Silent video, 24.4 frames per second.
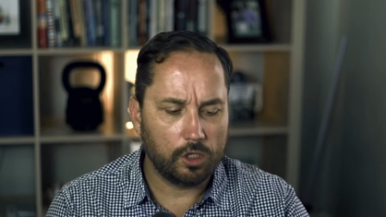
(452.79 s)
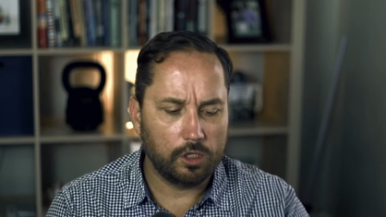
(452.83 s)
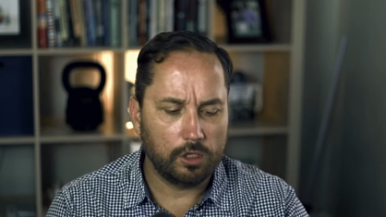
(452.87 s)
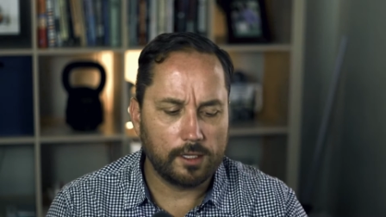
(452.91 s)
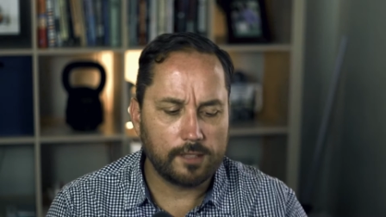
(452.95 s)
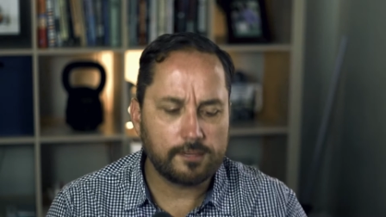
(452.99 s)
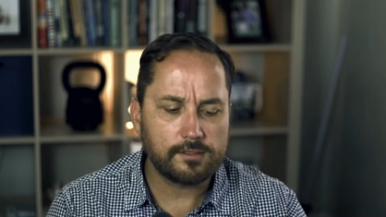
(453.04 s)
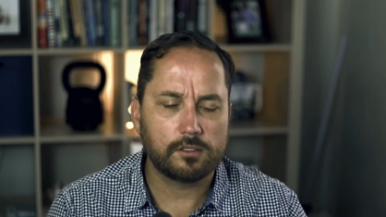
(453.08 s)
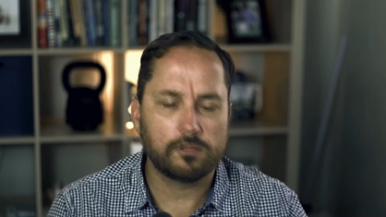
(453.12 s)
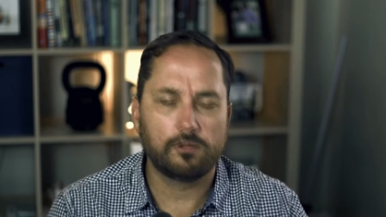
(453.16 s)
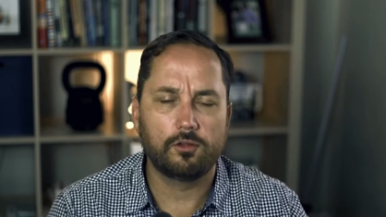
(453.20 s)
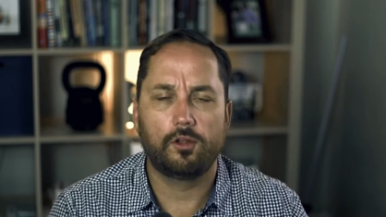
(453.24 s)

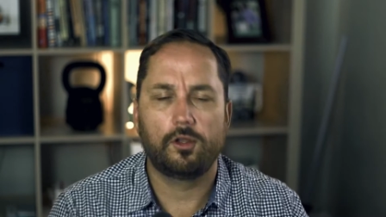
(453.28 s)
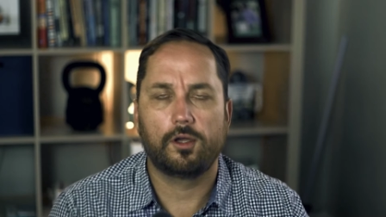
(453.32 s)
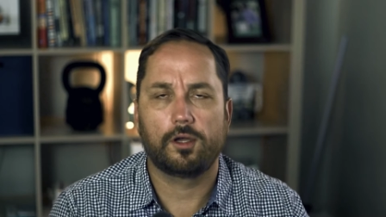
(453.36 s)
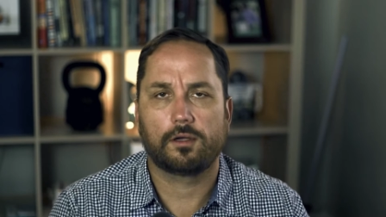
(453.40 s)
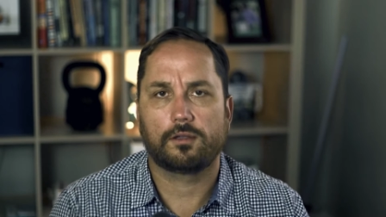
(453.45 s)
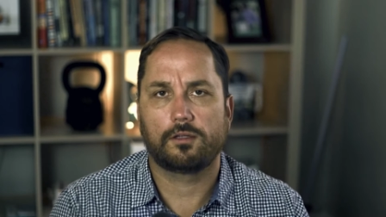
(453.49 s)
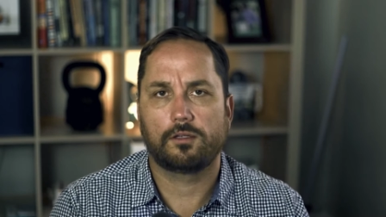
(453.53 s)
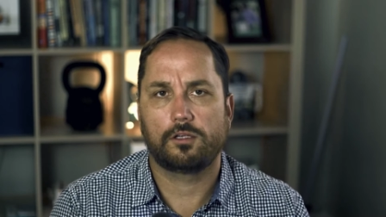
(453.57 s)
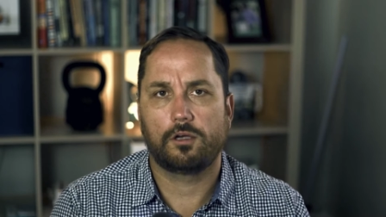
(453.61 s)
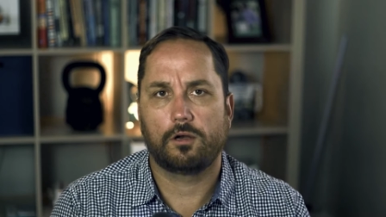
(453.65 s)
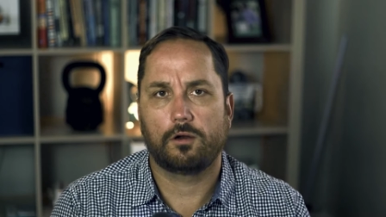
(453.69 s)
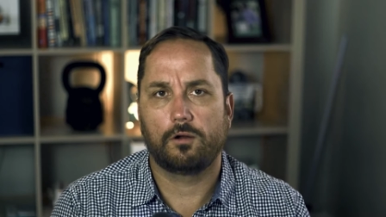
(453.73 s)
Let's
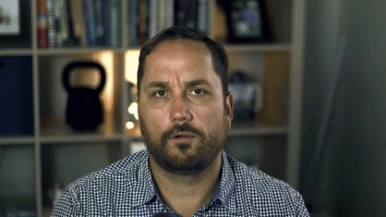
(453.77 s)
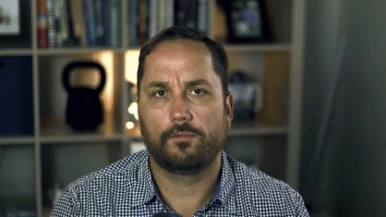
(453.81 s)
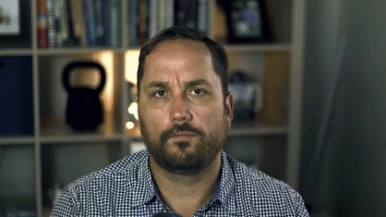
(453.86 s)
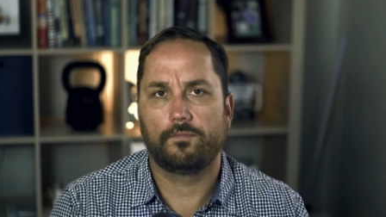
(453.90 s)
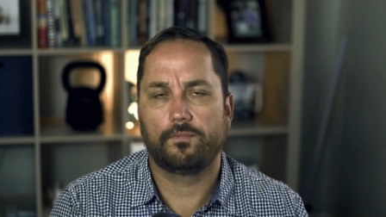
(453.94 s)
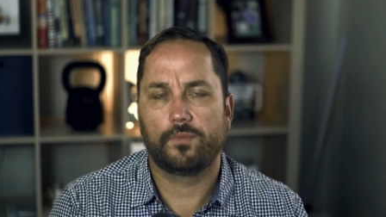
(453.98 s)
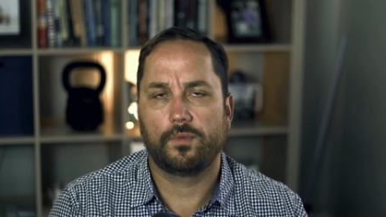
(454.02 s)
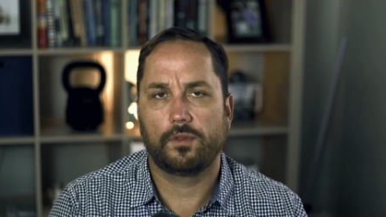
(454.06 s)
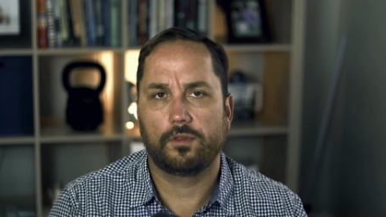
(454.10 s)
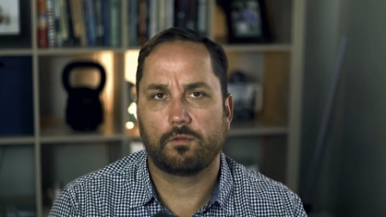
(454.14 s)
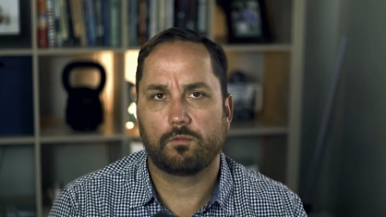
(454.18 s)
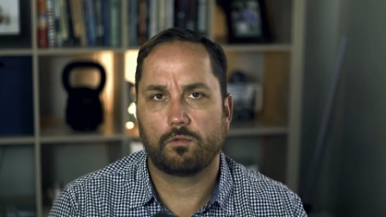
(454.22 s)
look, you
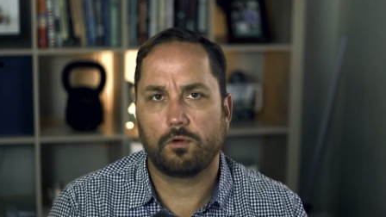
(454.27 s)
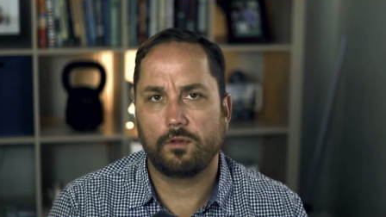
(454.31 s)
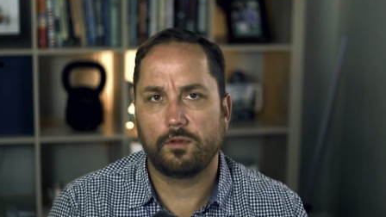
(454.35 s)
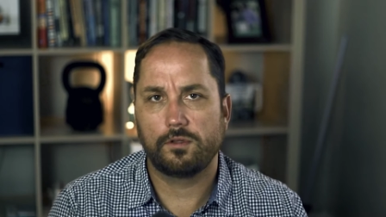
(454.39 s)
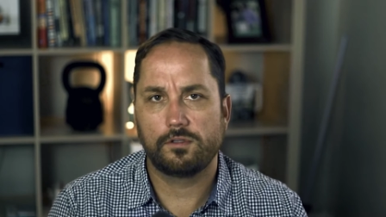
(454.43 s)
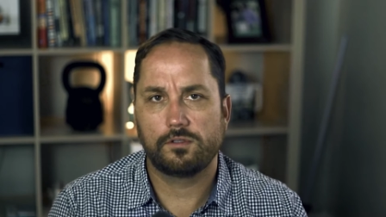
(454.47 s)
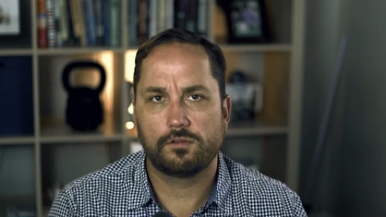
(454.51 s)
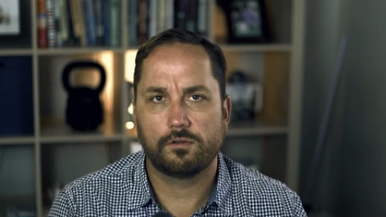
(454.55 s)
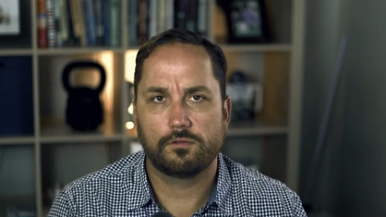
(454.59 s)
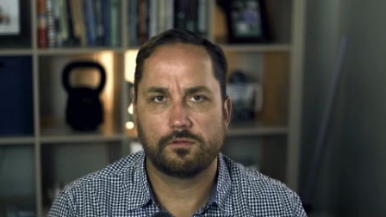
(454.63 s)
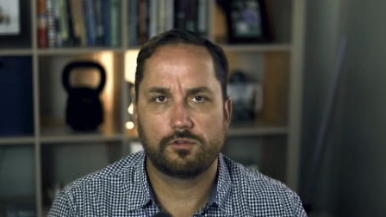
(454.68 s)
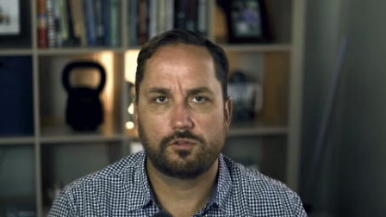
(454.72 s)
know, the
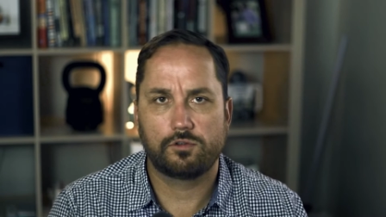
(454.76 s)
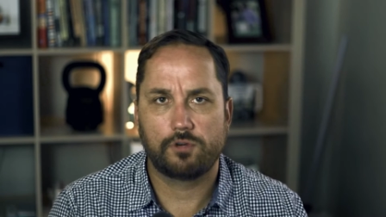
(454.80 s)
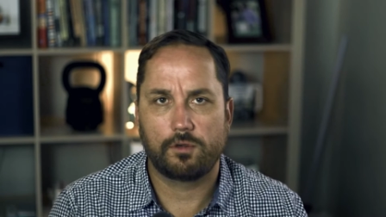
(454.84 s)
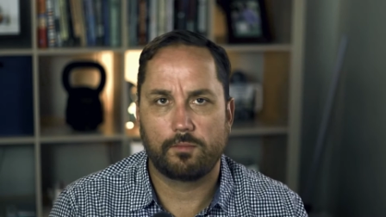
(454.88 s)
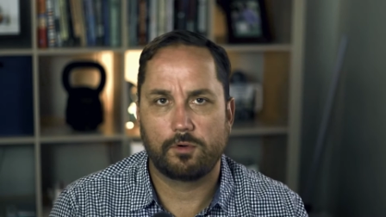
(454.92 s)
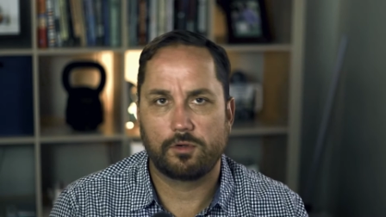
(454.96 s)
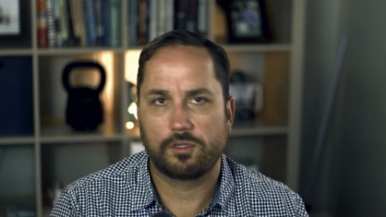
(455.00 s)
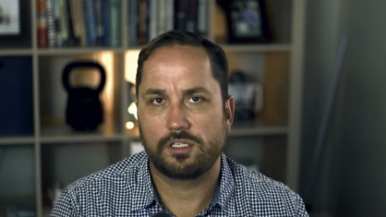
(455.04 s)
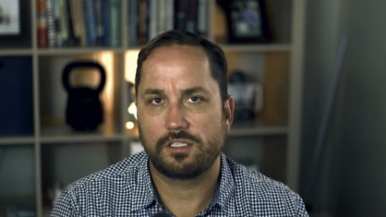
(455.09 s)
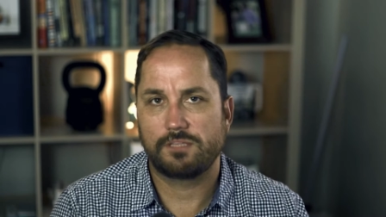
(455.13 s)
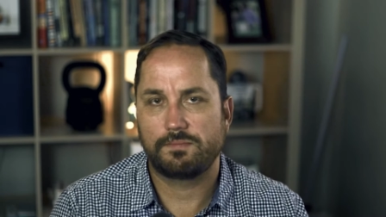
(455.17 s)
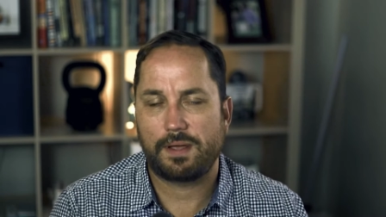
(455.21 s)
Rolling Stones
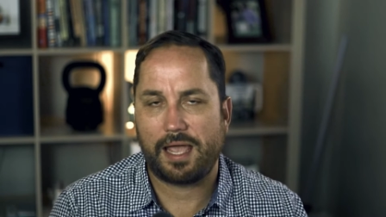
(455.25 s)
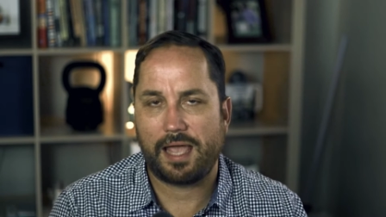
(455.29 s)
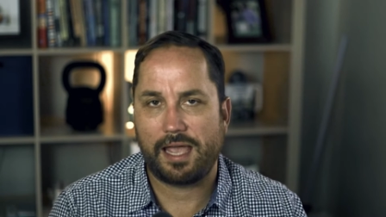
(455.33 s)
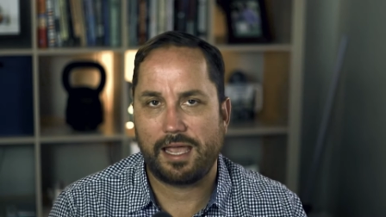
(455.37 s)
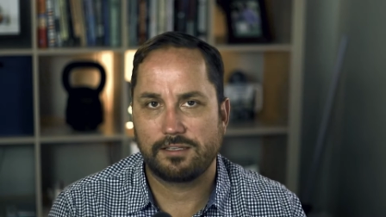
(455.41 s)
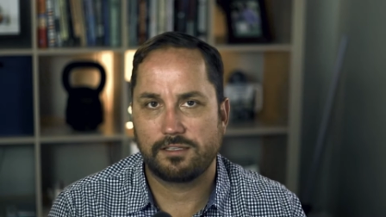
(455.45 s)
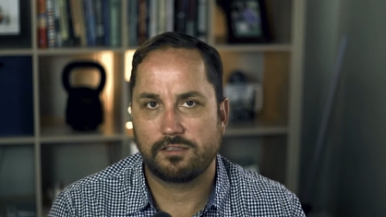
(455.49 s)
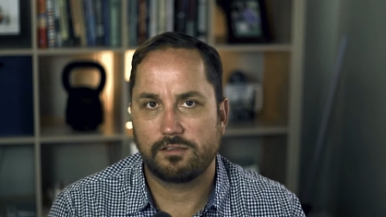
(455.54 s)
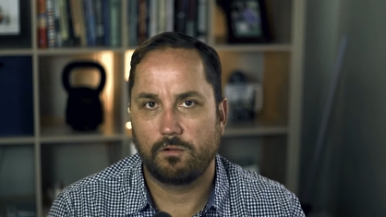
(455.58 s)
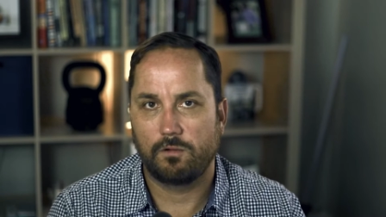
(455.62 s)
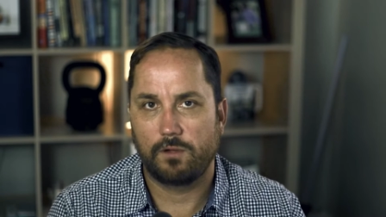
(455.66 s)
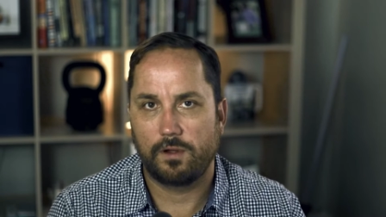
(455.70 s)
drummer just
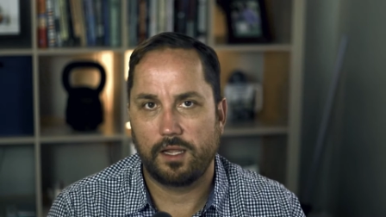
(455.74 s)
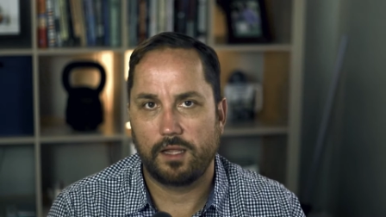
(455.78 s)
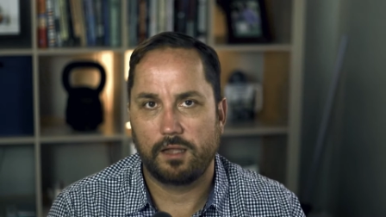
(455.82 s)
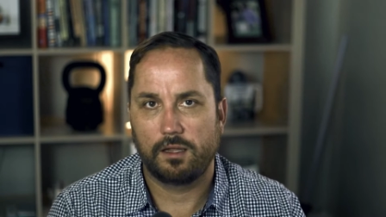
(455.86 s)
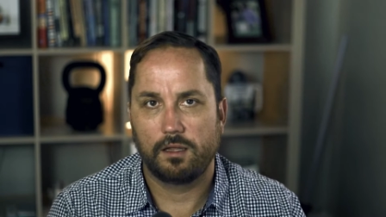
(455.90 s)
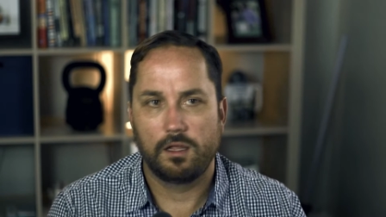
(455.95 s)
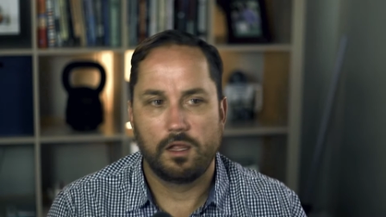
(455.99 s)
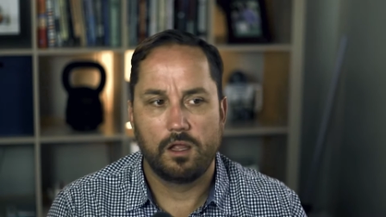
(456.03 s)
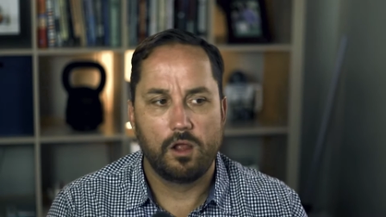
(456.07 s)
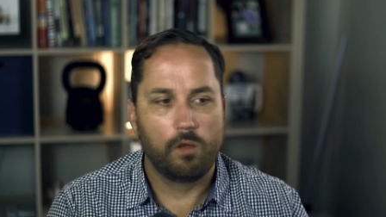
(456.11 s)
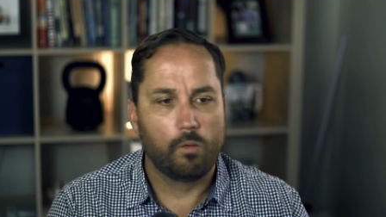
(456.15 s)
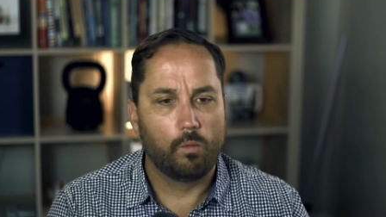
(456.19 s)
passed away.